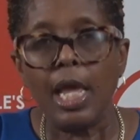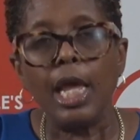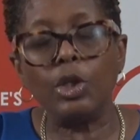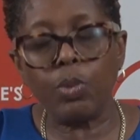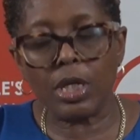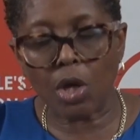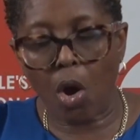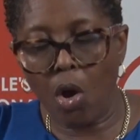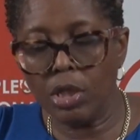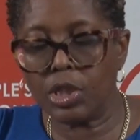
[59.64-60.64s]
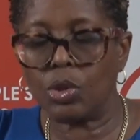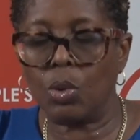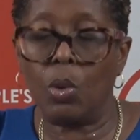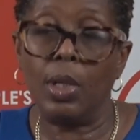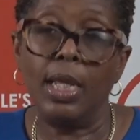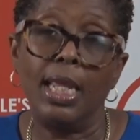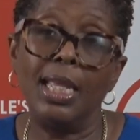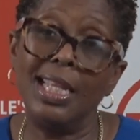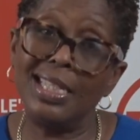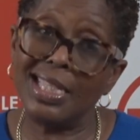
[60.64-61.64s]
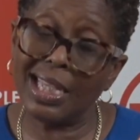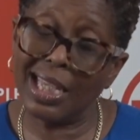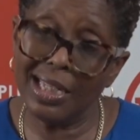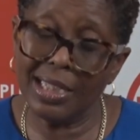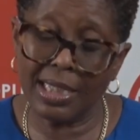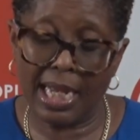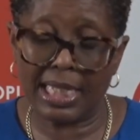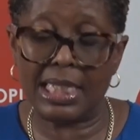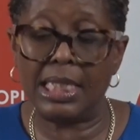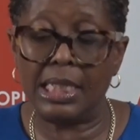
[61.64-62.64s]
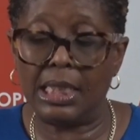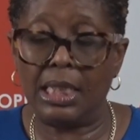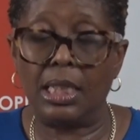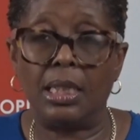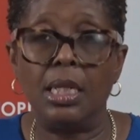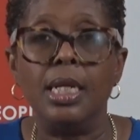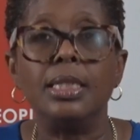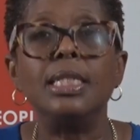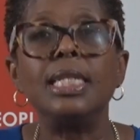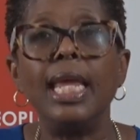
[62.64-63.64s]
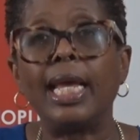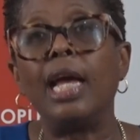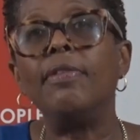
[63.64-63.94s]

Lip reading: It was also in the skill sets needed to take